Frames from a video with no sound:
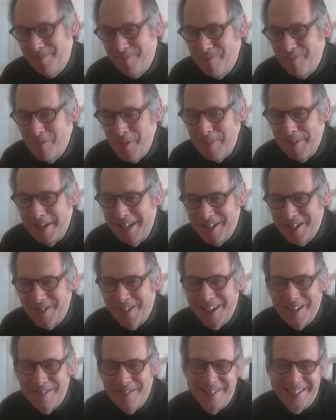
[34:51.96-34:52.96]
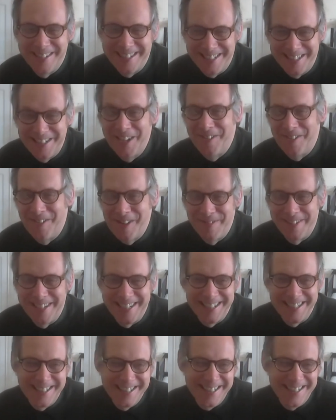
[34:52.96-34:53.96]
women as well, but you know what I mean.
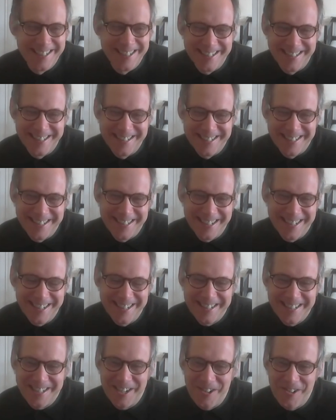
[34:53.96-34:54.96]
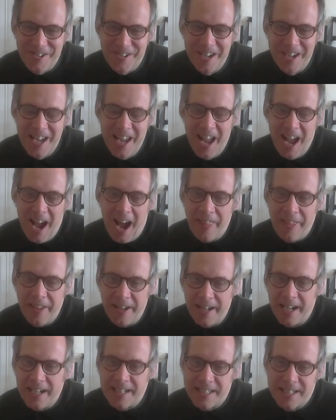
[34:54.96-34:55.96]
And so I think
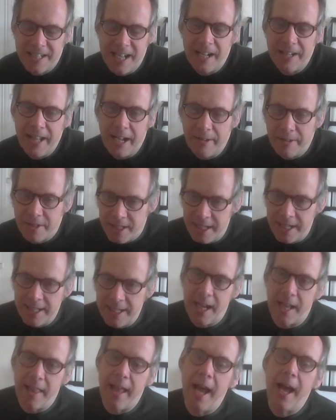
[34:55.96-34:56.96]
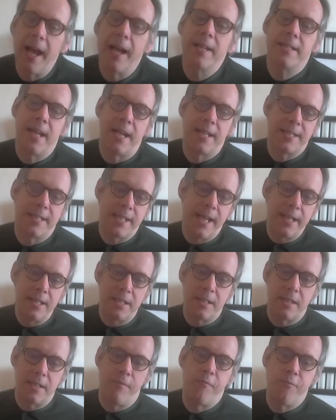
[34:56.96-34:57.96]
that's that things like that
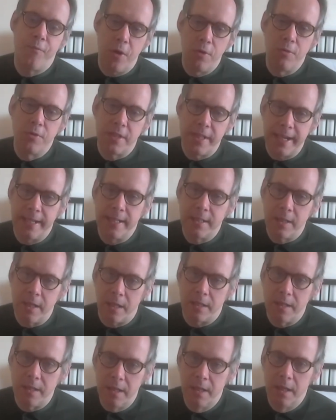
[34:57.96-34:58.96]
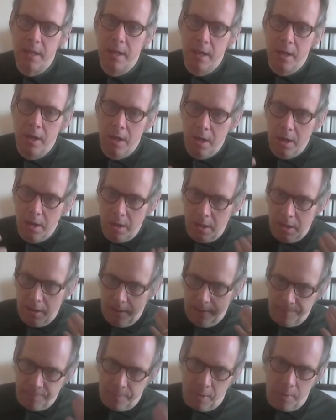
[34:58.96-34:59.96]
sense of those things that,
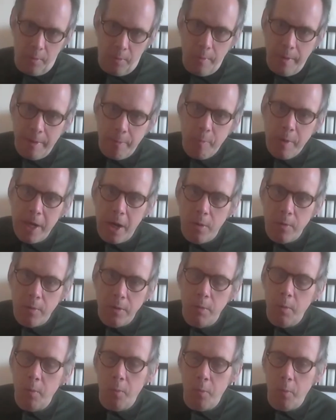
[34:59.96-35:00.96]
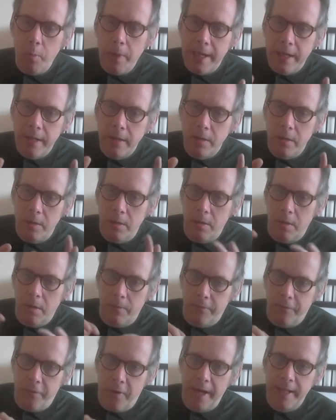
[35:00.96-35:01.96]
you know, we can
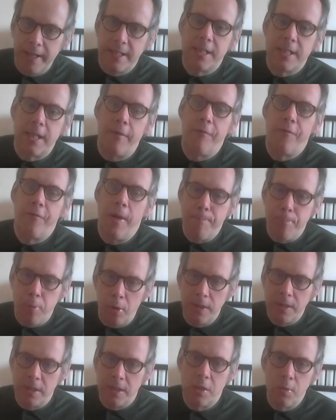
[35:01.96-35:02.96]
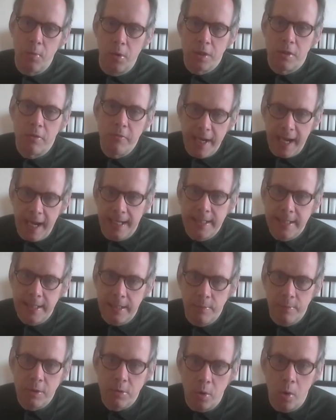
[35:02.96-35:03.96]
find stuff that points towards a reality
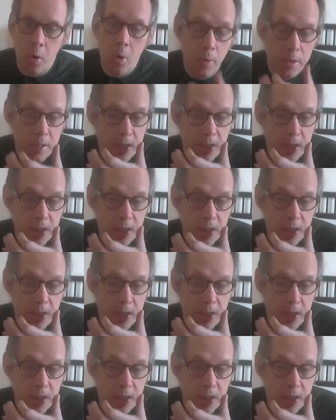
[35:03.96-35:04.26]
which we all want